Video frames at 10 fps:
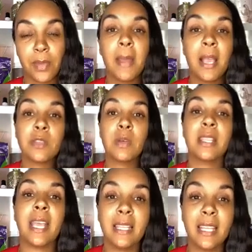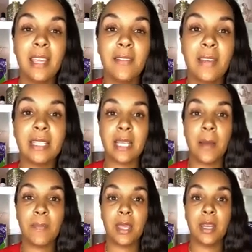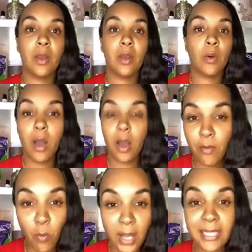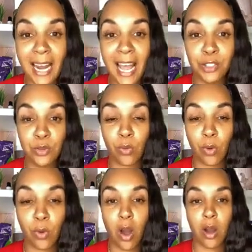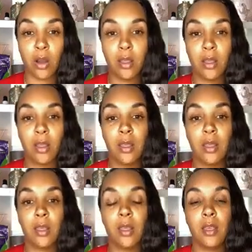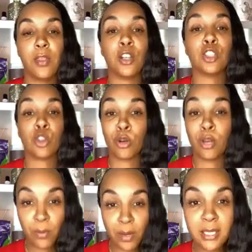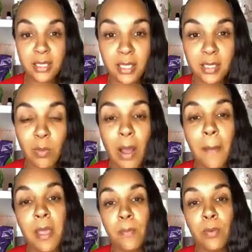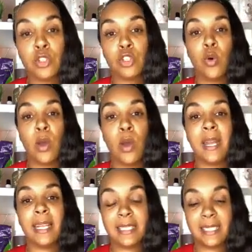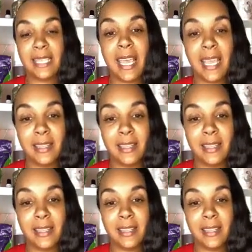Because when they leave, it's something of what did I do wrong? There's 3 reasons why people join and stay in the